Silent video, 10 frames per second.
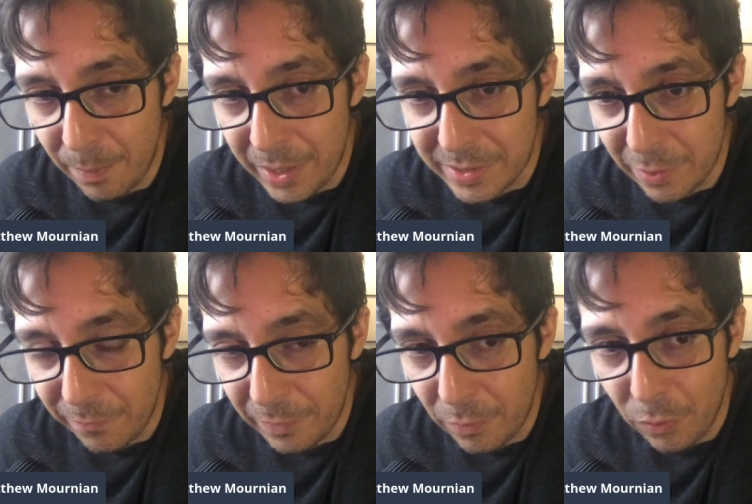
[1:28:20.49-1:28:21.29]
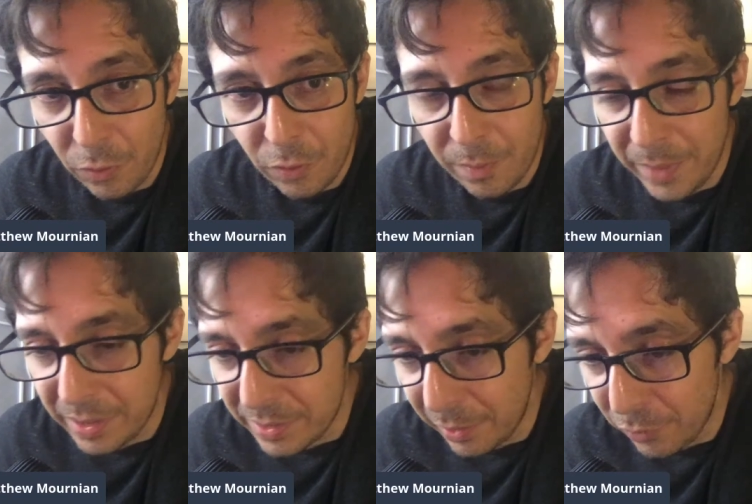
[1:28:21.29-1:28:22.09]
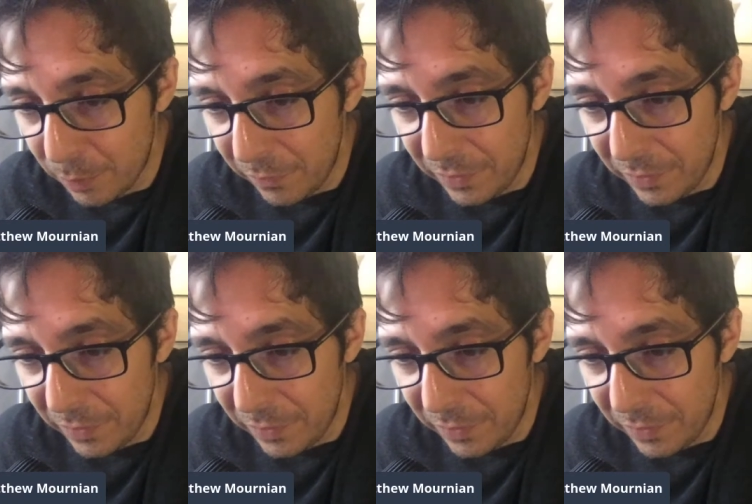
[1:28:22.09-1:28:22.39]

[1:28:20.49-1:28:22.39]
Myself and a whole amazing group of